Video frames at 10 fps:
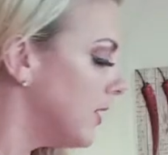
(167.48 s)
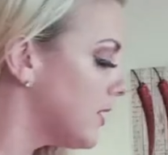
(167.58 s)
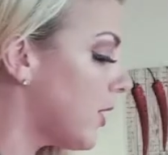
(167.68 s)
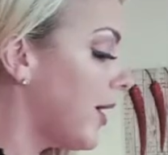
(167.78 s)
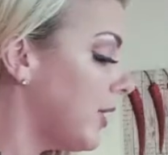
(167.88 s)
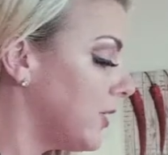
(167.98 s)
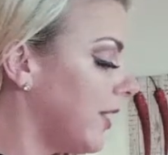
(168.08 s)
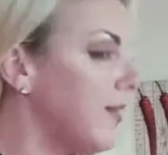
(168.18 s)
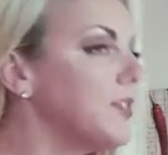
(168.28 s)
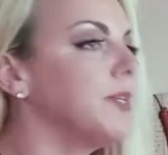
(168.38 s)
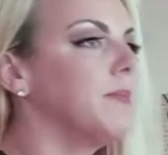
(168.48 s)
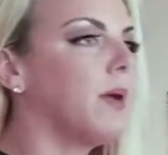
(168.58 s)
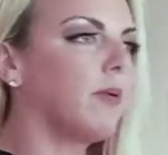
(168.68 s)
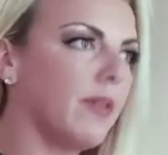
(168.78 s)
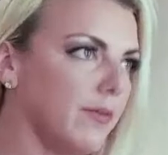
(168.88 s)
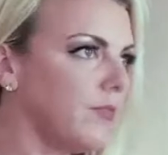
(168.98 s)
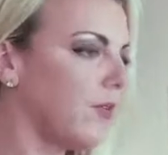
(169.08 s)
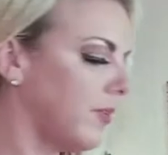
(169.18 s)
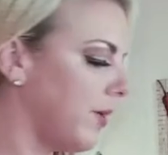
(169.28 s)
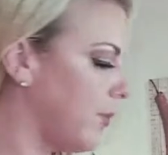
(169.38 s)
So I actually have some that were left
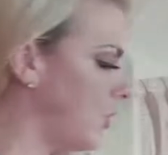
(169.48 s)
over that were